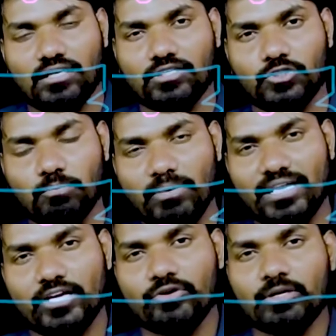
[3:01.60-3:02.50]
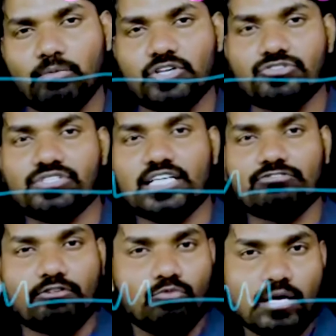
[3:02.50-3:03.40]
to bring a unit positive
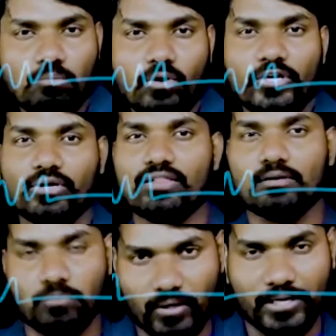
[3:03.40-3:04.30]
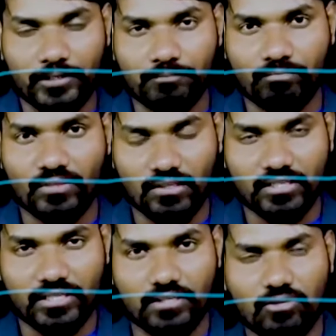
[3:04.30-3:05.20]
charge from one point to another point,
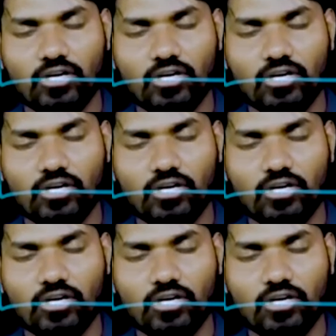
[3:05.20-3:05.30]
okay?